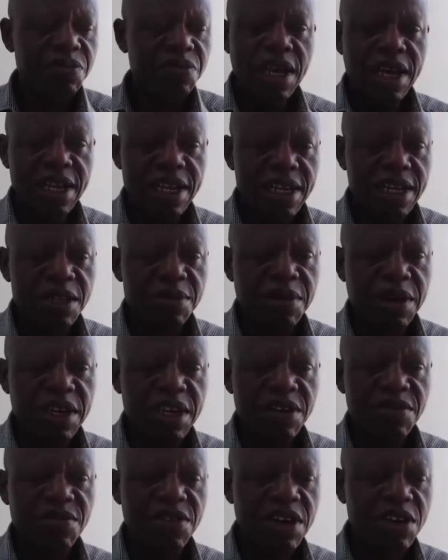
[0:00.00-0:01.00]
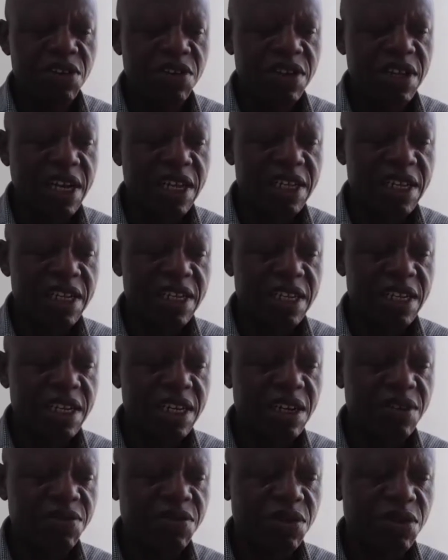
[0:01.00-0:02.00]
and the market value of that asset,
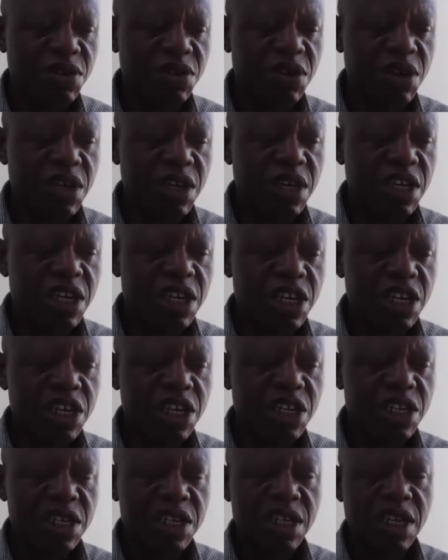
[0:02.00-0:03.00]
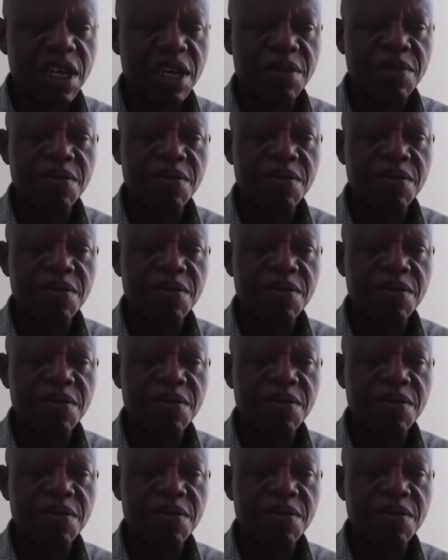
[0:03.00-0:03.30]
therefore, is